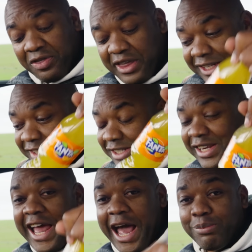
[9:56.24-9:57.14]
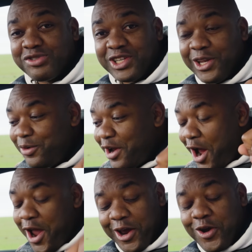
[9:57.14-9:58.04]
This is an absolute
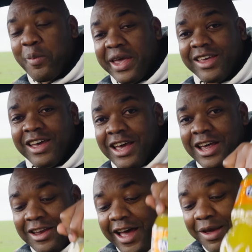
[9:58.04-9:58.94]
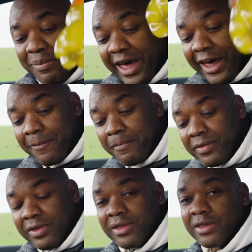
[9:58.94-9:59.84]
ergonomic nightmare.
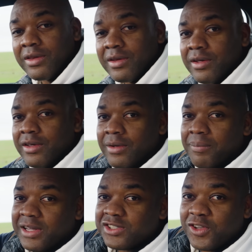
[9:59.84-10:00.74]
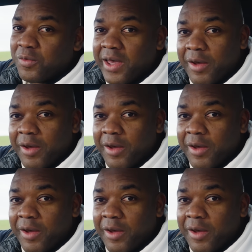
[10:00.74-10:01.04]
Must do better,